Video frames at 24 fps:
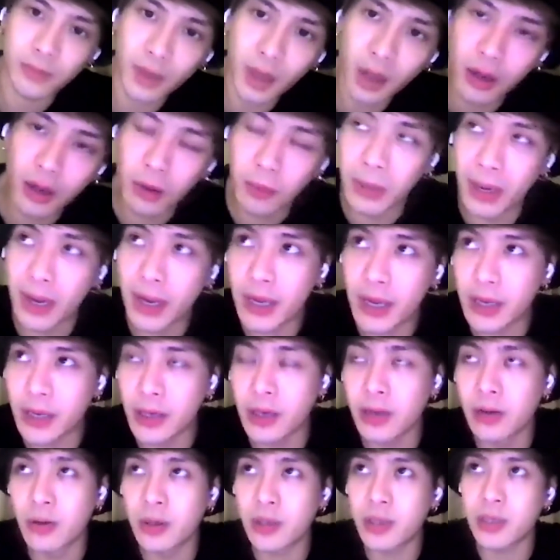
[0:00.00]
Oh, my
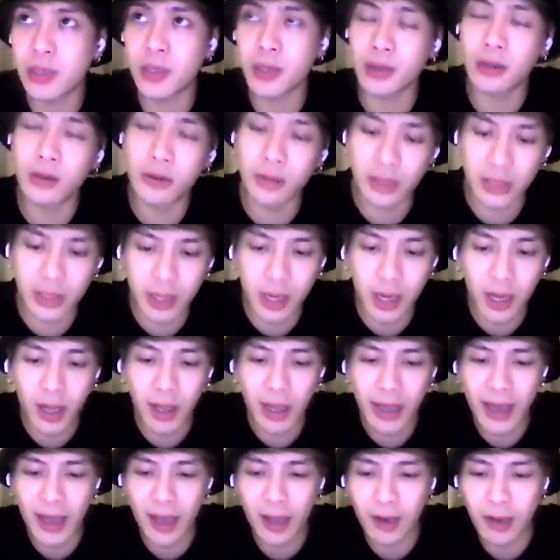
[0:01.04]
newest single is
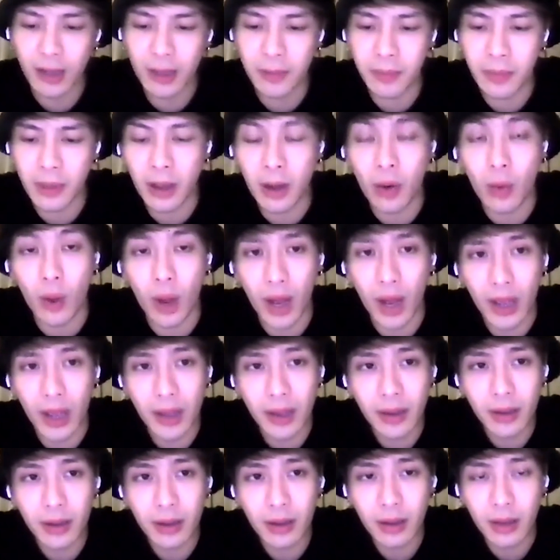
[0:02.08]
called LMLY,
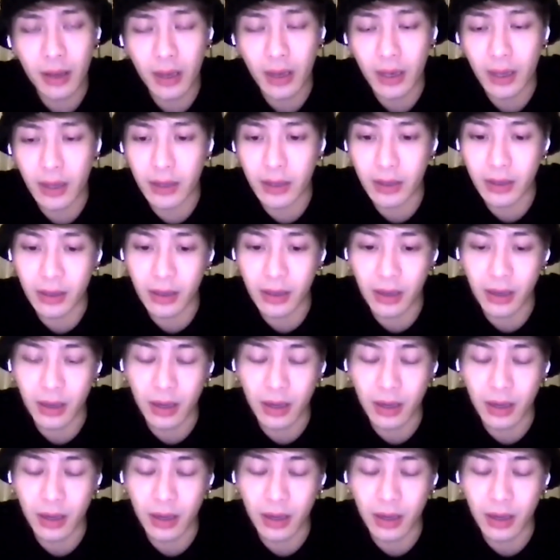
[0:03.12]
and